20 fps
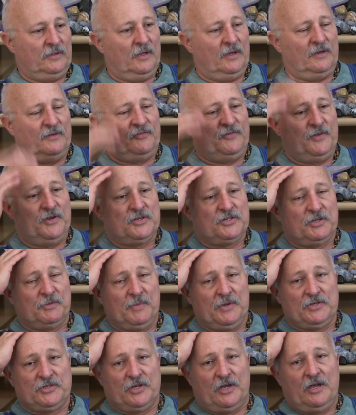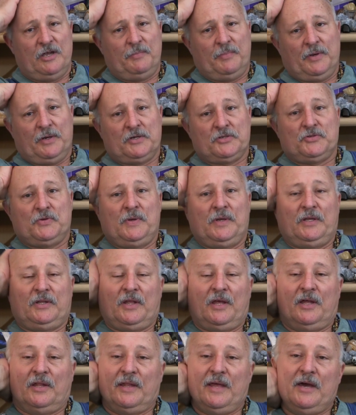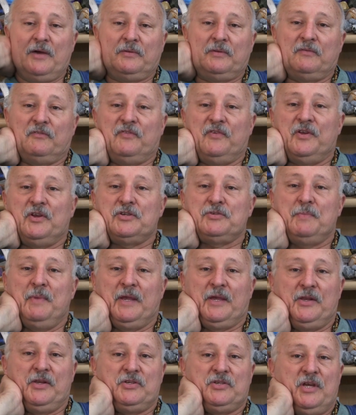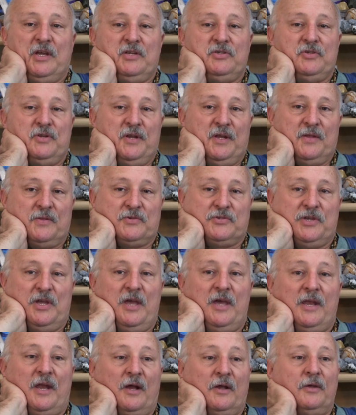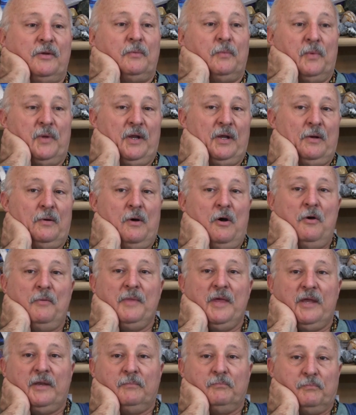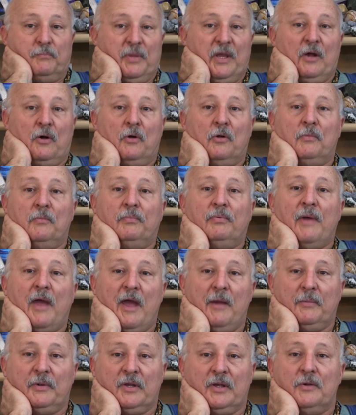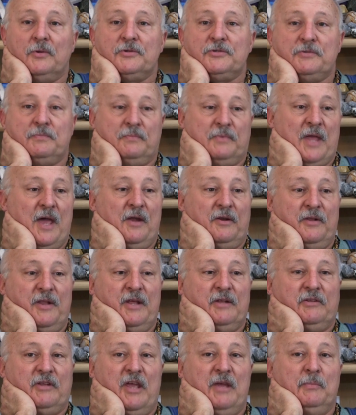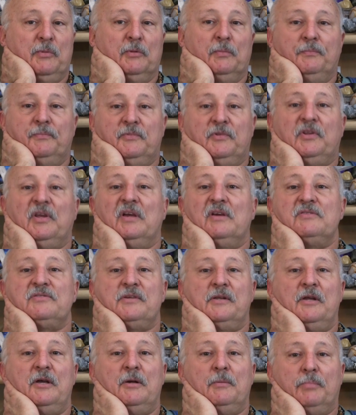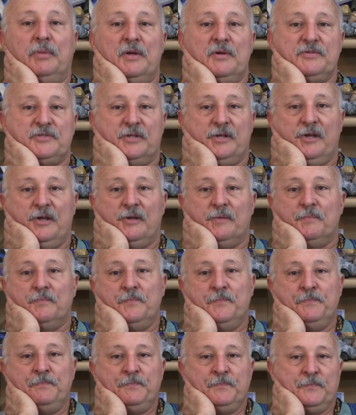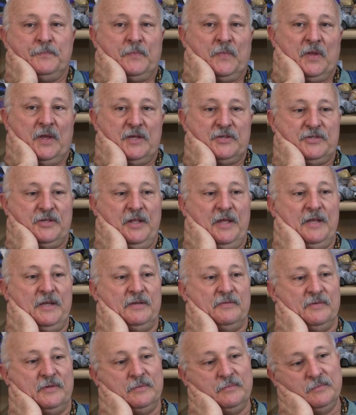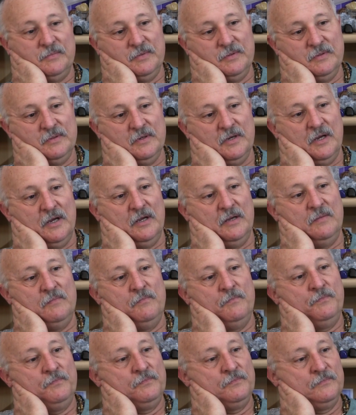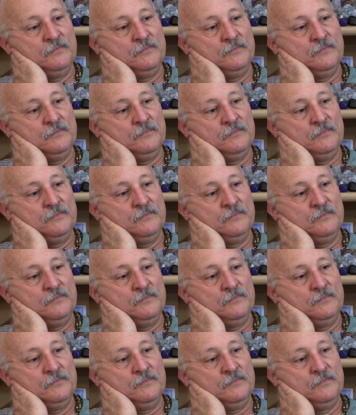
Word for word: uh, finishing my job here so I can get the hell out and finish making the change on the other side. I got, when I go home, that big old hammer goes down to that table, tears it up, blows it up. That's the end of it. Um,